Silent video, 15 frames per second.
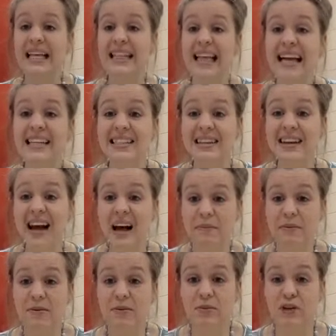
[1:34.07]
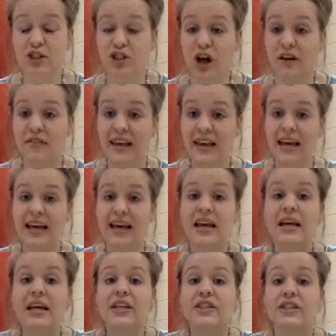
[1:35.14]
That's going to help us when we're solving it
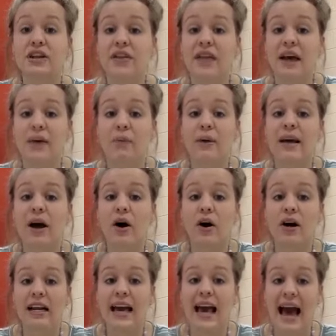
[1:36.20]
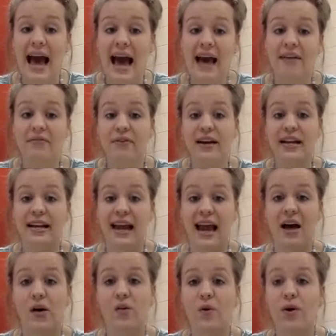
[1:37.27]
so that we already have written
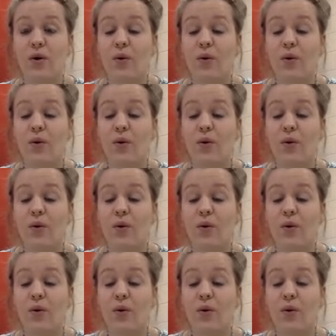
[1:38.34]
out